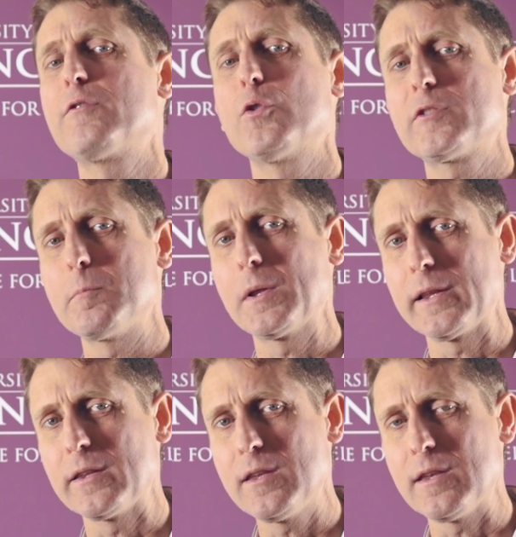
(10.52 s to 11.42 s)
forty
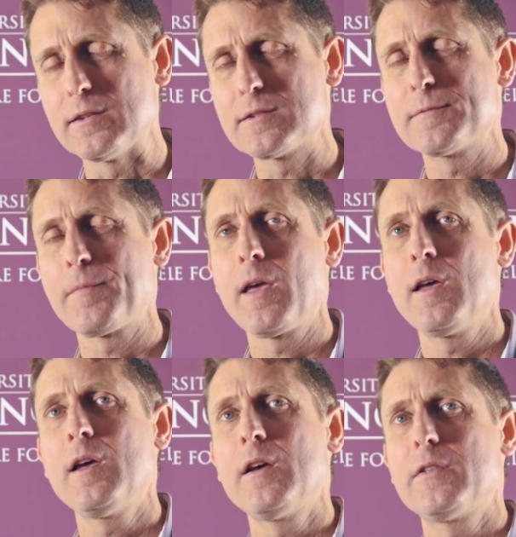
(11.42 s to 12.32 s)
million years.
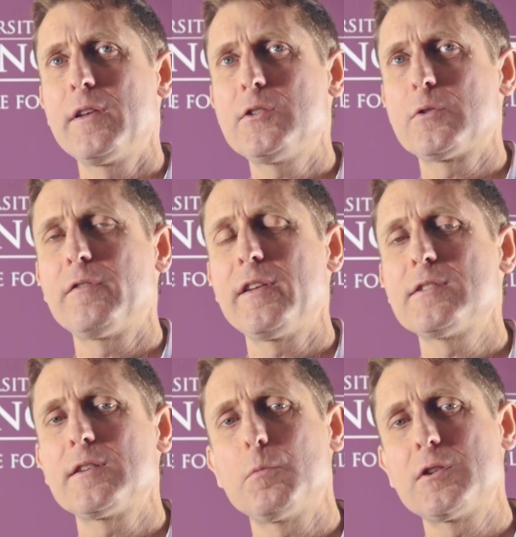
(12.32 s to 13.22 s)
These are
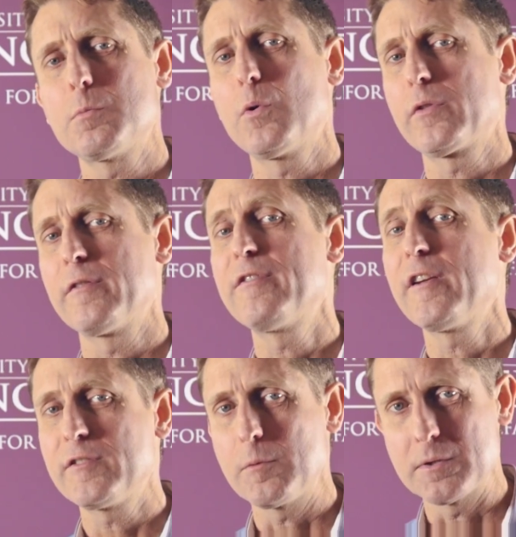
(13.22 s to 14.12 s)
events in which more than
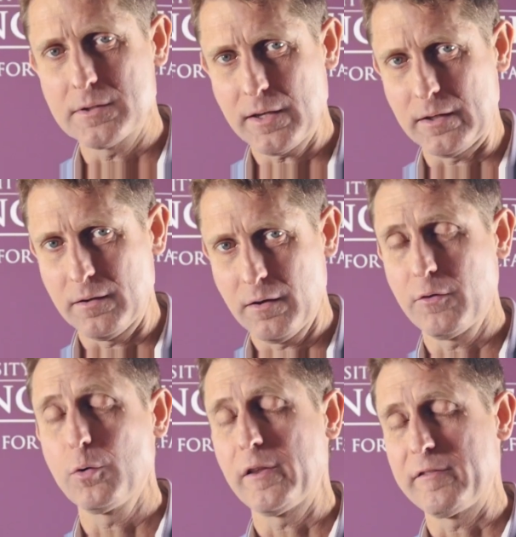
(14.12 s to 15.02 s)
fifty percent of
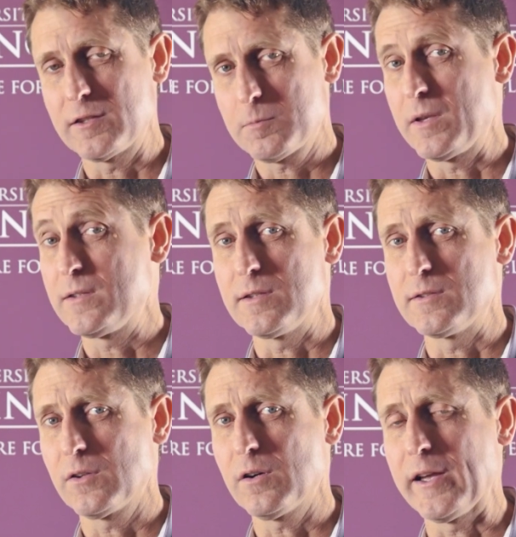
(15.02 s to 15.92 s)
all living
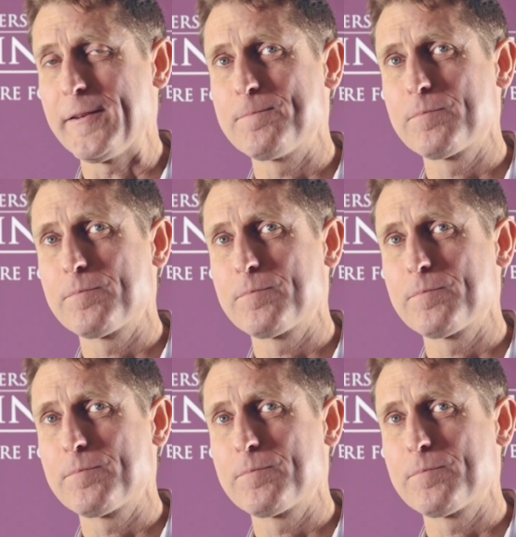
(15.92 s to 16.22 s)
species die.